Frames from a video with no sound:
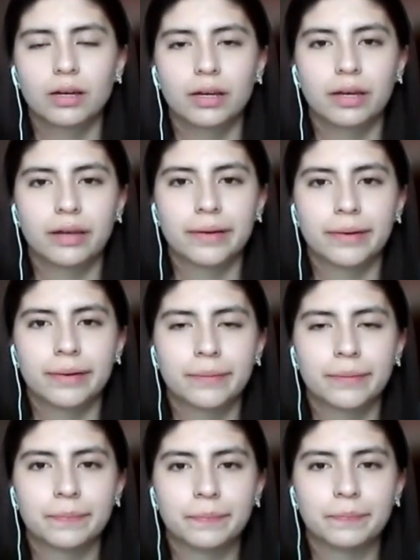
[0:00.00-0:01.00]

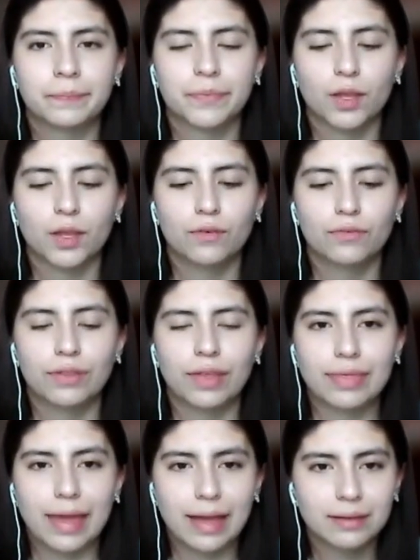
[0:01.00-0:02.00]
um, of the
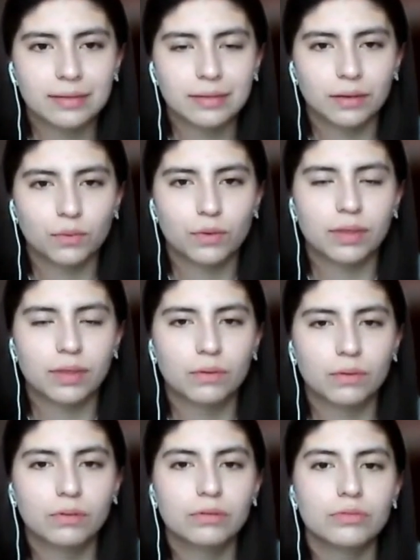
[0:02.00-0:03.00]
text
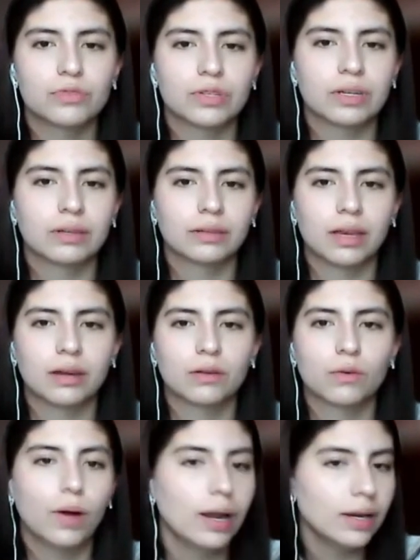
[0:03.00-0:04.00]
without losing their
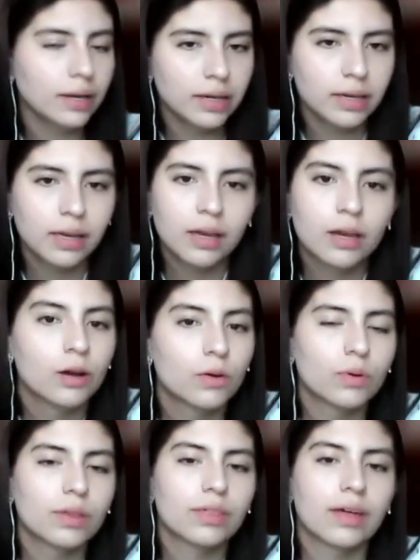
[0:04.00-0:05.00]
quality,
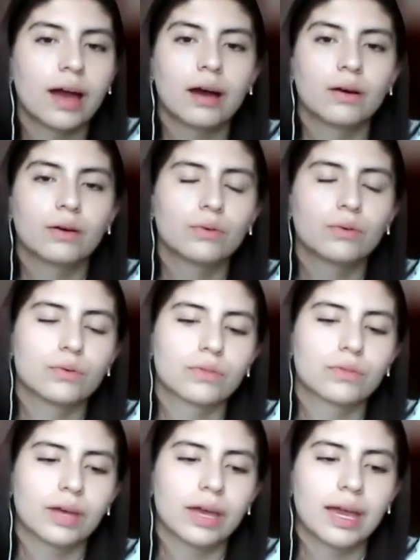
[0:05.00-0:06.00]
without
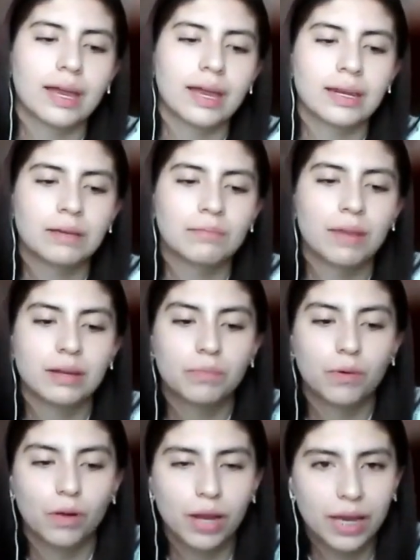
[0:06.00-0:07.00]
any
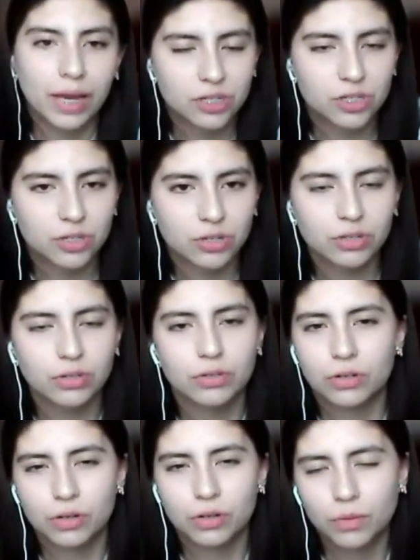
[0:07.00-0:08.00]
manipulation
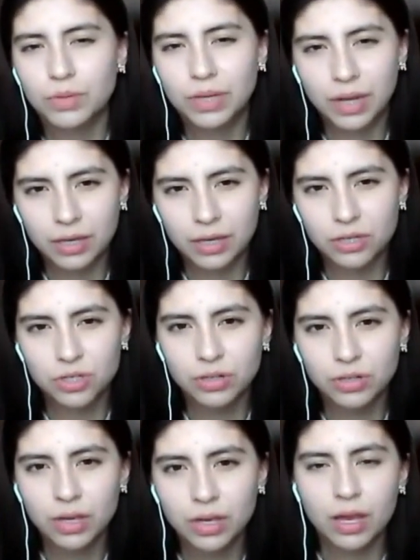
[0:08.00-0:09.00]
or
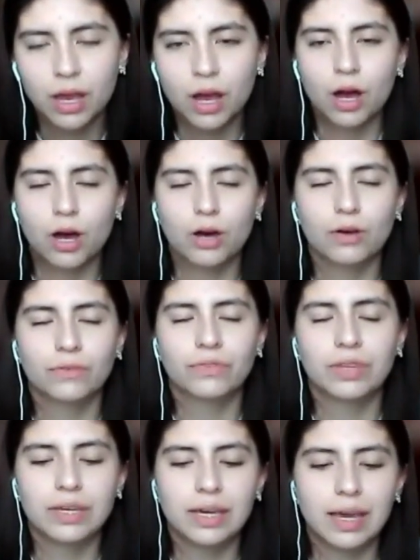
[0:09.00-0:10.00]
combination of
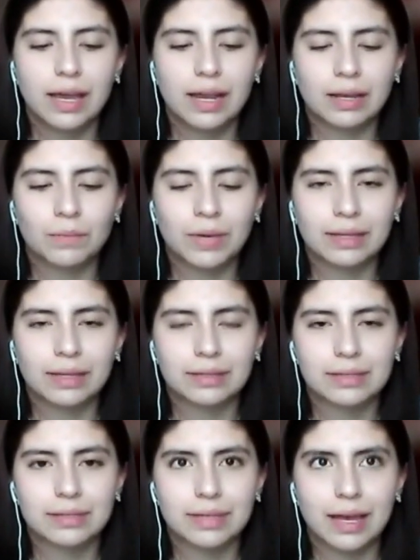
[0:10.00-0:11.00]
the
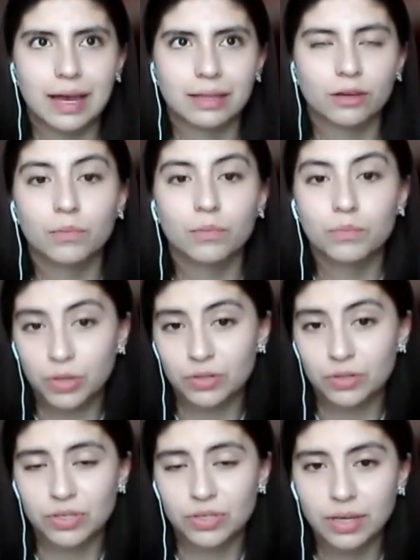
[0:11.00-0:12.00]
elements that
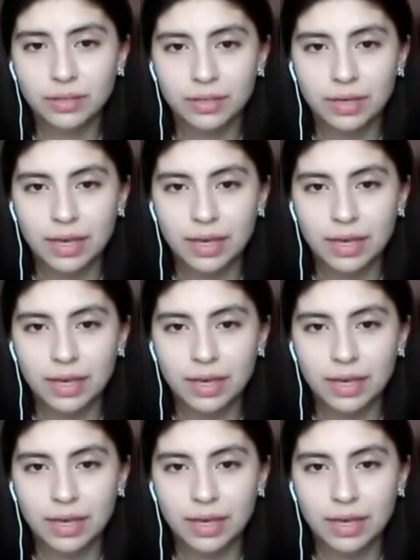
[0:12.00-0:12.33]
compose it.